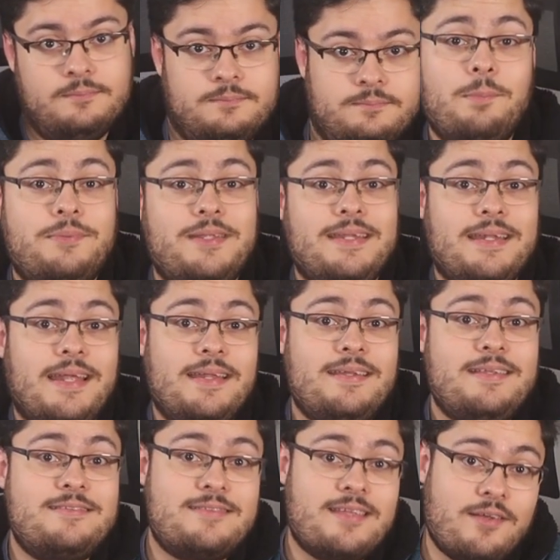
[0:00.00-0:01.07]
Update
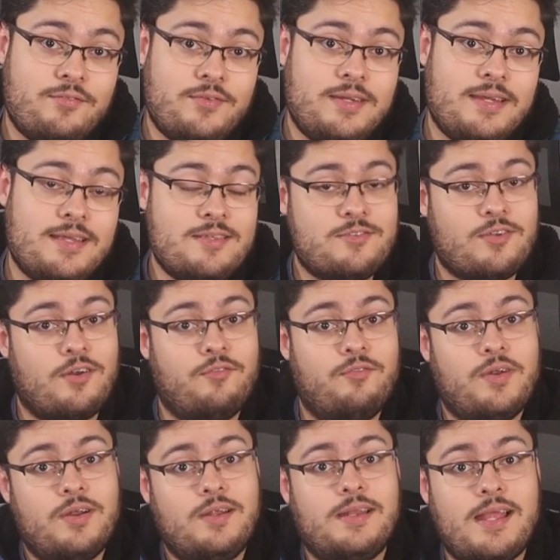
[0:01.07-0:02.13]
97 is our
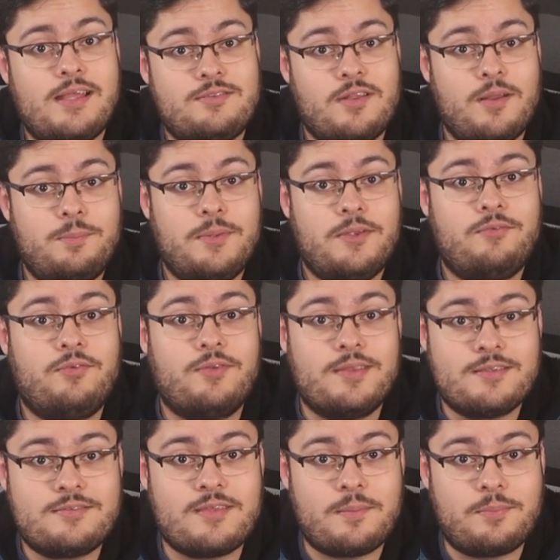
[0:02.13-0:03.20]
very last update for
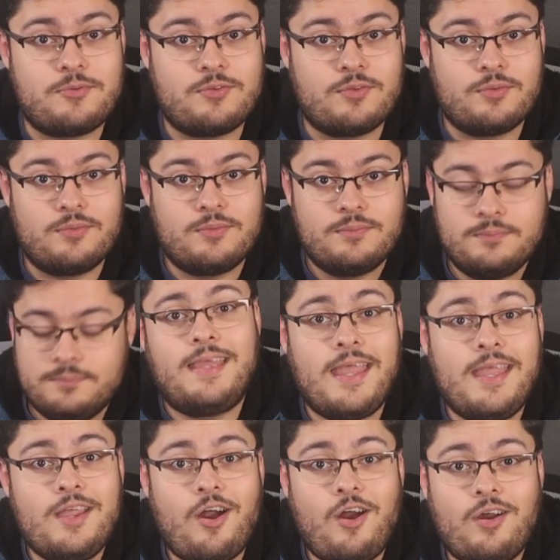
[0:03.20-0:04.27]
this episode.
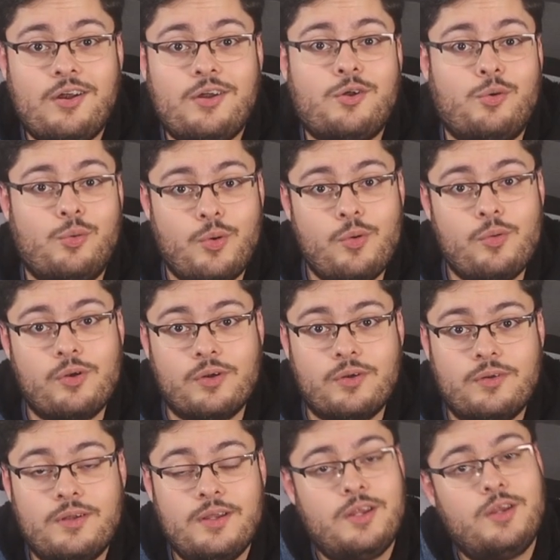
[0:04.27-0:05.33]
K.R. Kroger.